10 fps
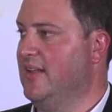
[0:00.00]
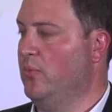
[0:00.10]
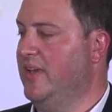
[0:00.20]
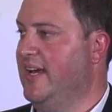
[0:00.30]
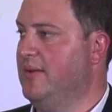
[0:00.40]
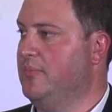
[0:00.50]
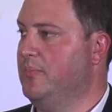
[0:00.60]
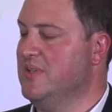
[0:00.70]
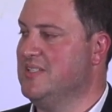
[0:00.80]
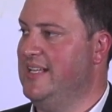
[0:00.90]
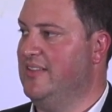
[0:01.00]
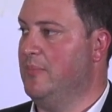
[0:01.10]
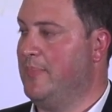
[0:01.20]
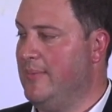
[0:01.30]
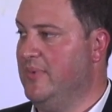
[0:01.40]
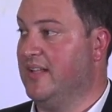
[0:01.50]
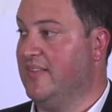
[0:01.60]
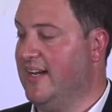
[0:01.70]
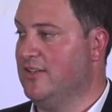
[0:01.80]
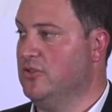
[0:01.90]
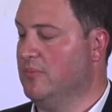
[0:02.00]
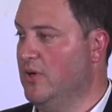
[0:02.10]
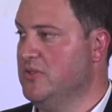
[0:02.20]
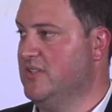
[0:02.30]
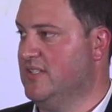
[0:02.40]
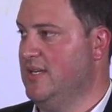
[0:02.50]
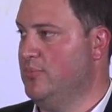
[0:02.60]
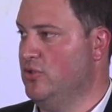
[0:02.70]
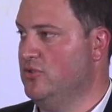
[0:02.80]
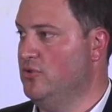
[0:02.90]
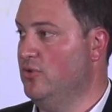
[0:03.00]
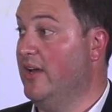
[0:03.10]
we had misled the public that I took most exception to,